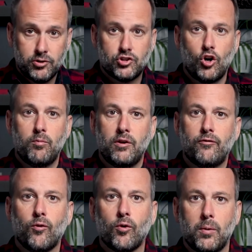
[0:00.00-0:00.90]
or so
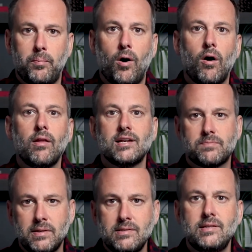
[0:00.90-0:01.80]
before, Paul has
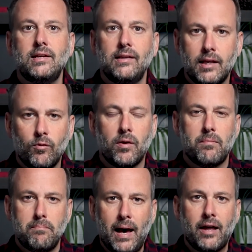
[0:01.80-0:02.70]
been dealing
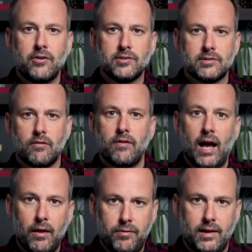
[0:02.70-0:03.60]
with matters of
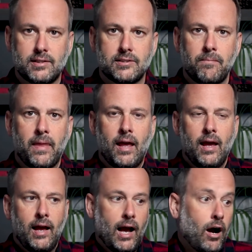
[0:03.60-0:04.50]
ethics,
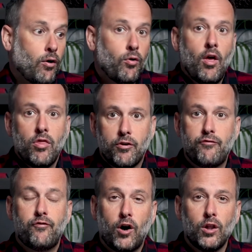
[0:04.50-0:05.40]
how the
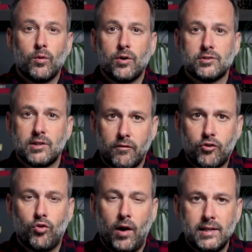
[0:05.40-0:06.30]
followers of
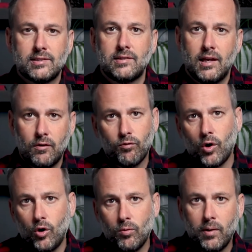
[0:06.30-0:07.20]
Christ in
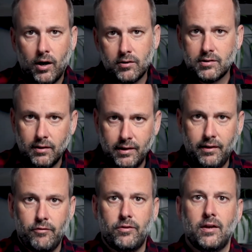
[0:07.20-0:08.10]
Rome are to
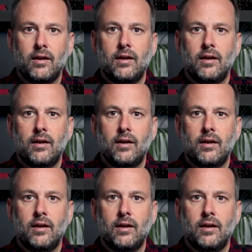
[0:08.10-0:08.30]
live.